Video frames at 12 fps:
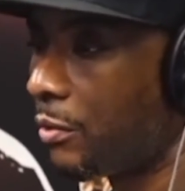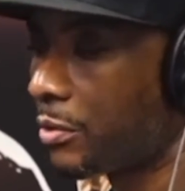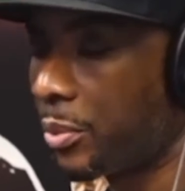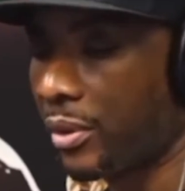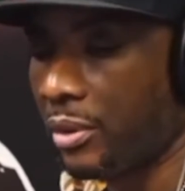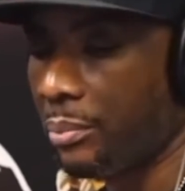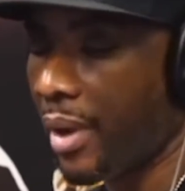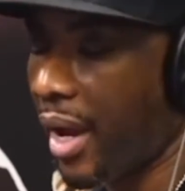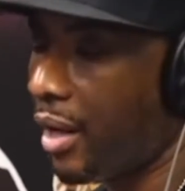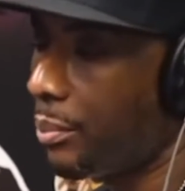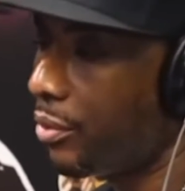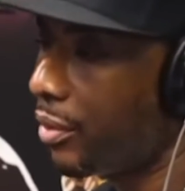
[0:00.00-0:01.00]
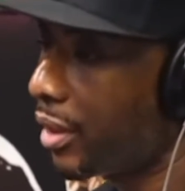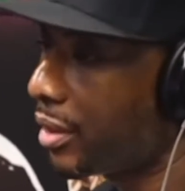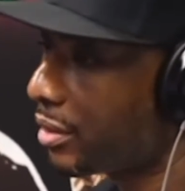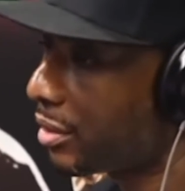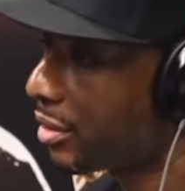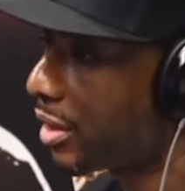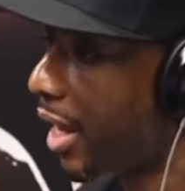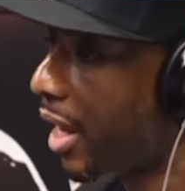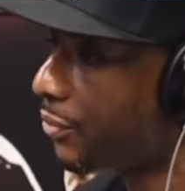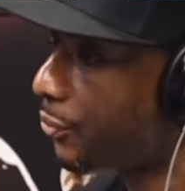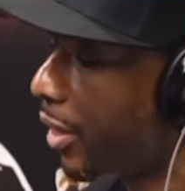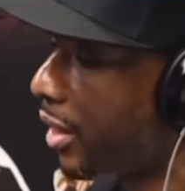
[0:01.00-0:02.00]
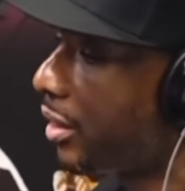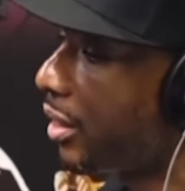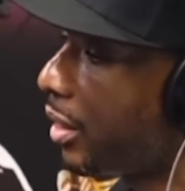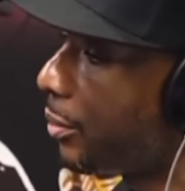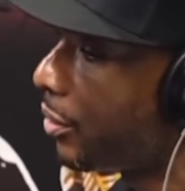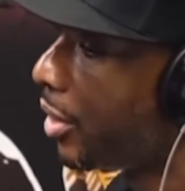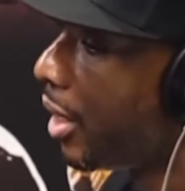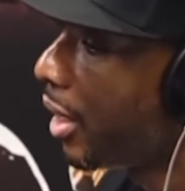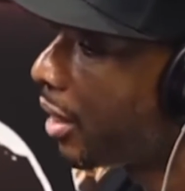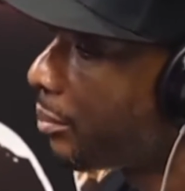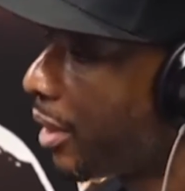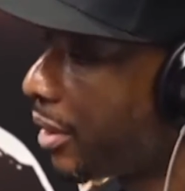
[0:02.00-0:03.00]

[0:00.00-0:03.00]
but the Bad Boy as a staff, record label, and mother